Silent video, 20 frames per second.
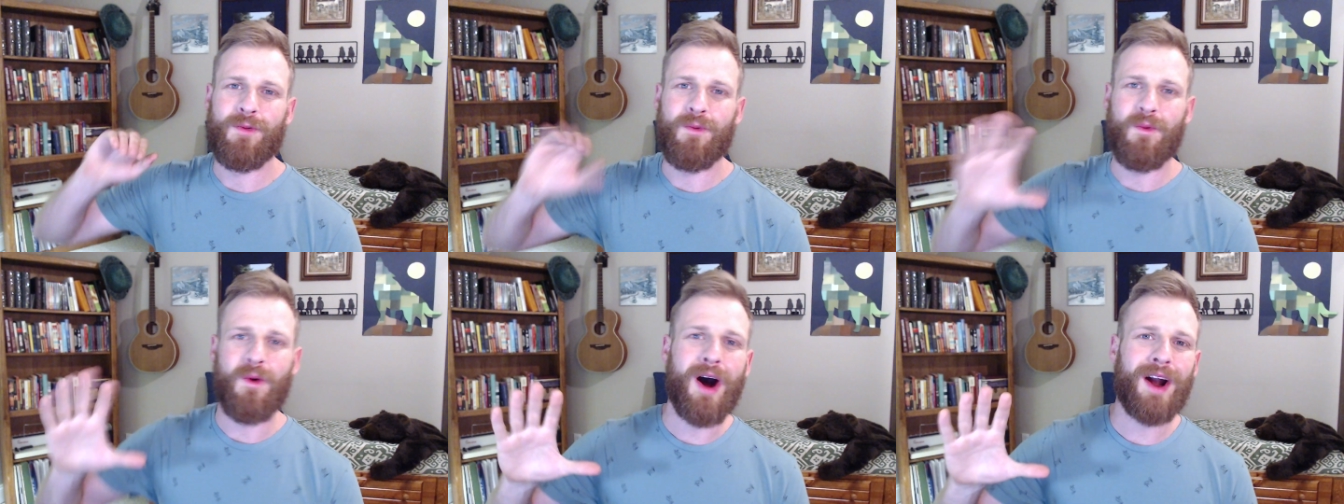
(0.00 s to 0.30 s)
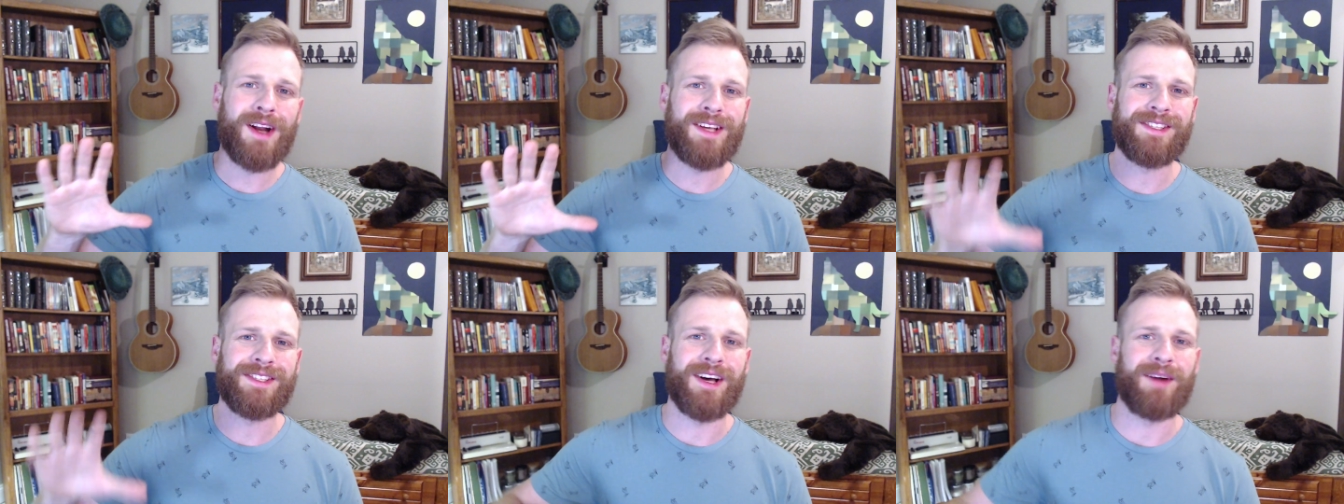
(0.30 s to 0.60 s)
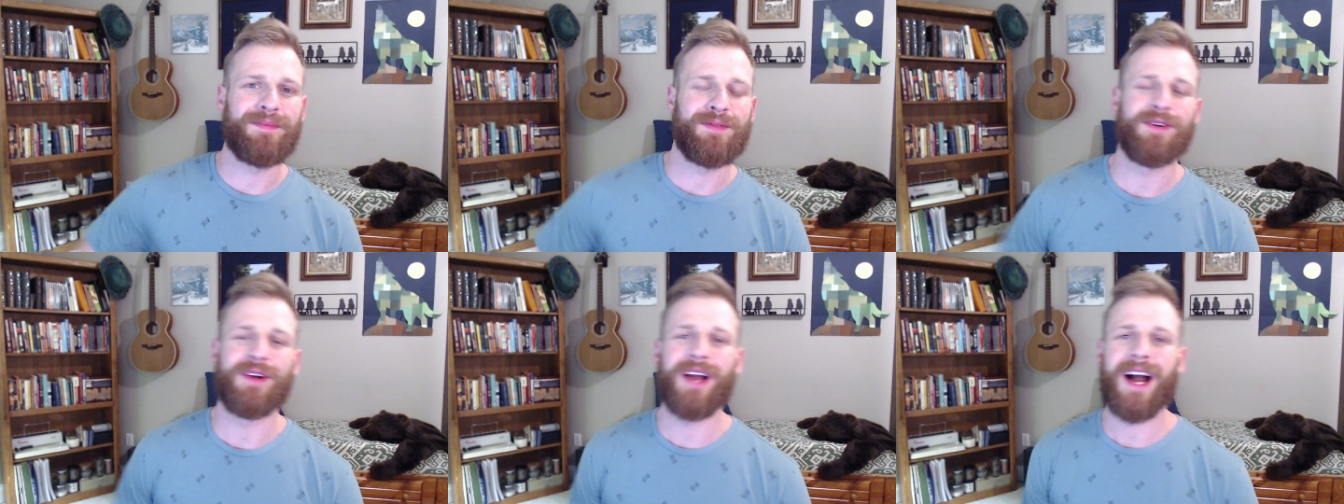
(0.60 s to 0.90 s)
What is
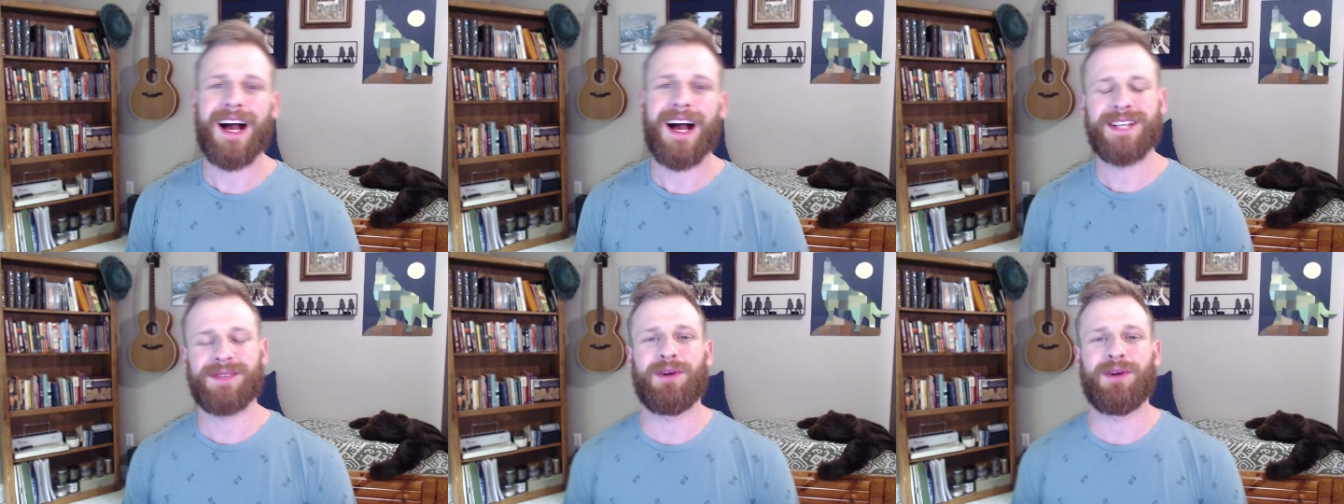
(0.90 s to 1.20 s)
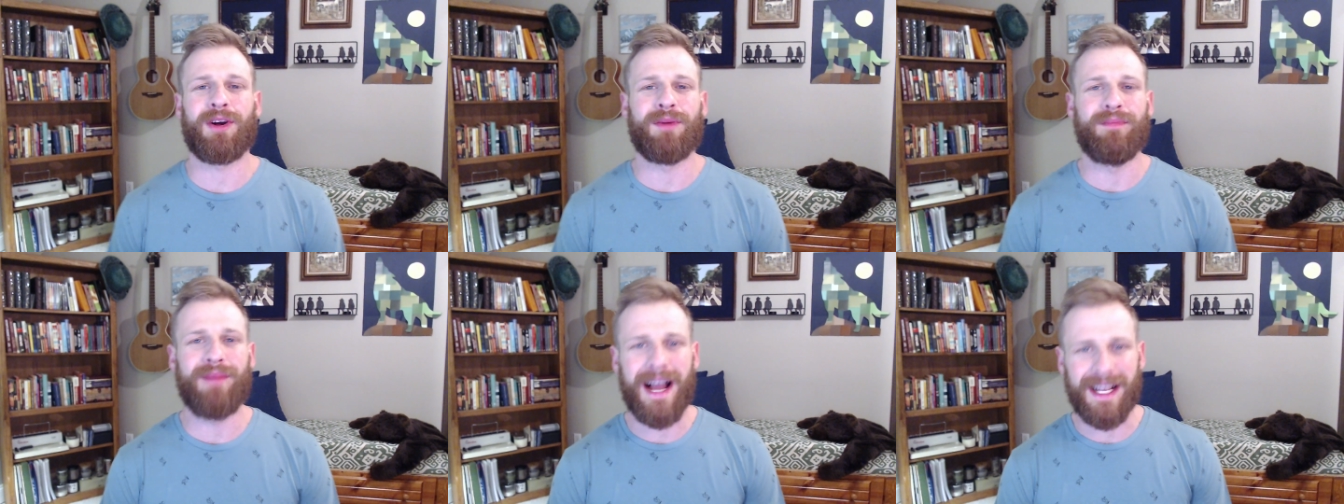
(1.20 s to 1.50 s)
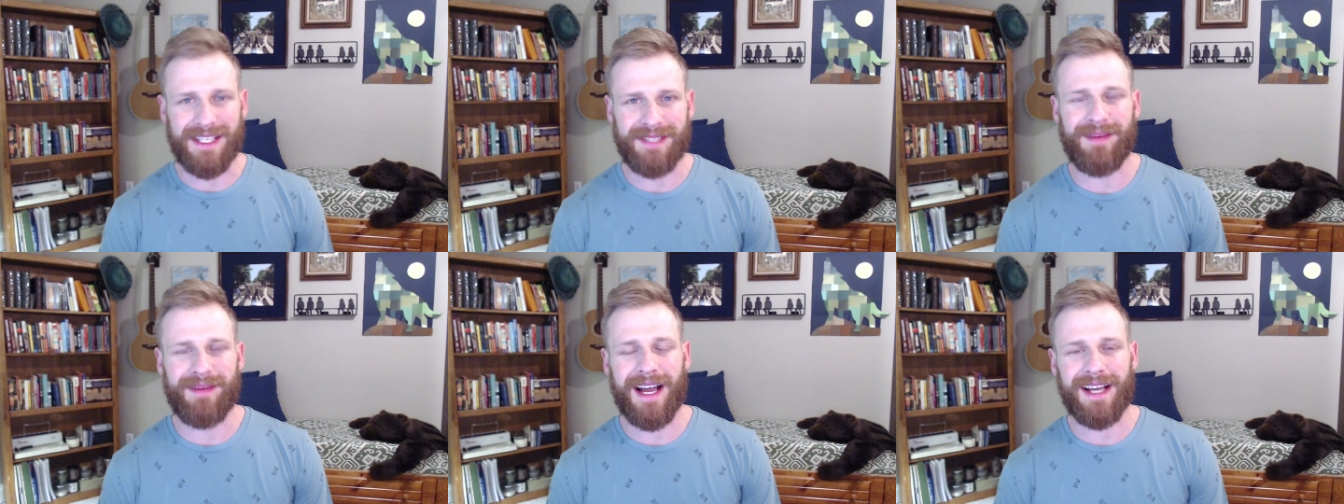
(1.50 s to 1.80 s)
up, you guys? Welcome
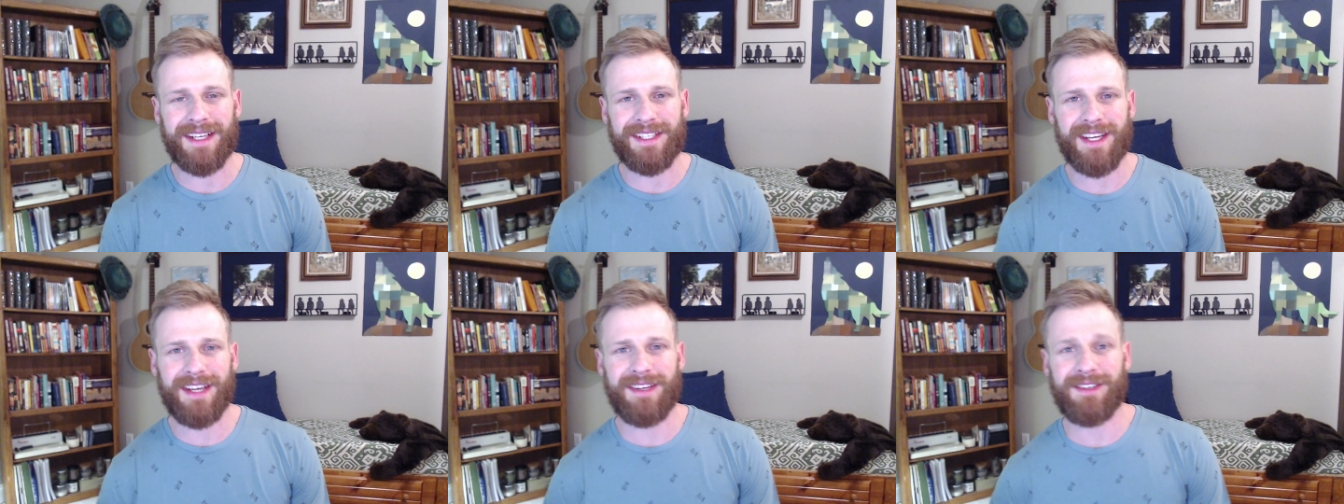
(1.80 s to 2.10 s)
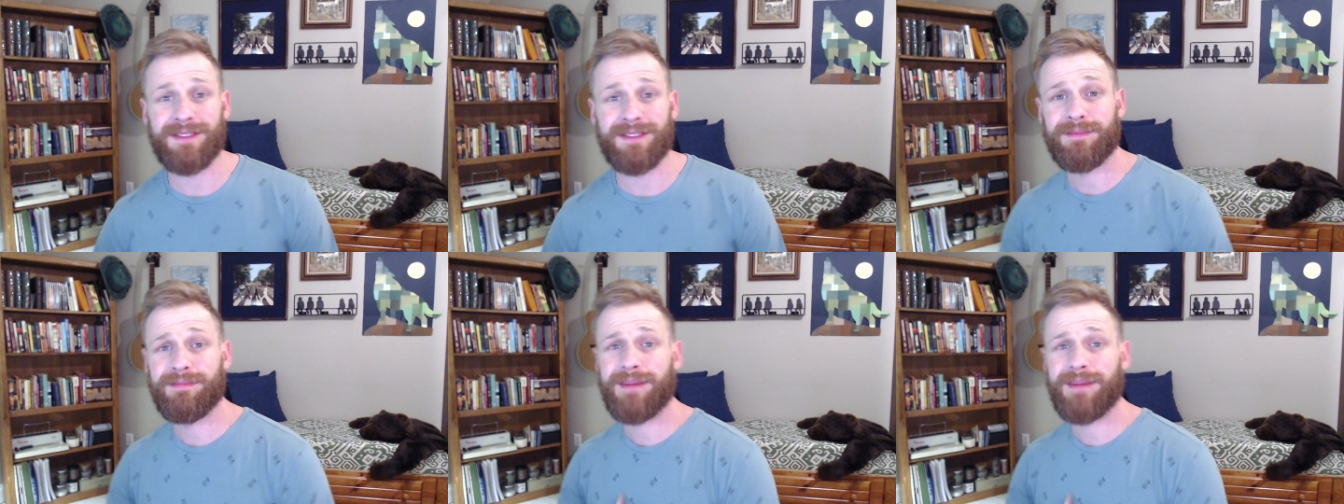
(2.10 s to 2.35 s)
back to my channel.